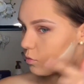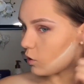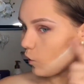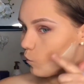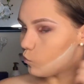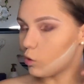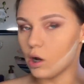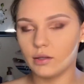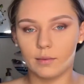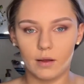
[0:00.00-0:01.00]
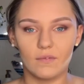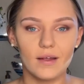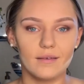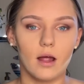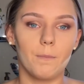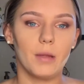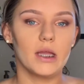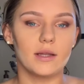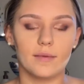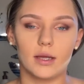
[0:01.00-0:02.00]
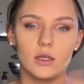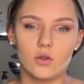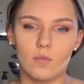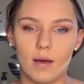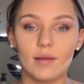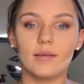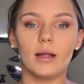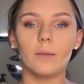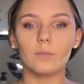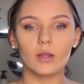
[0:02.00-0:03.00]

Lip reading: when I bronze my face up, it doesn't get too messy.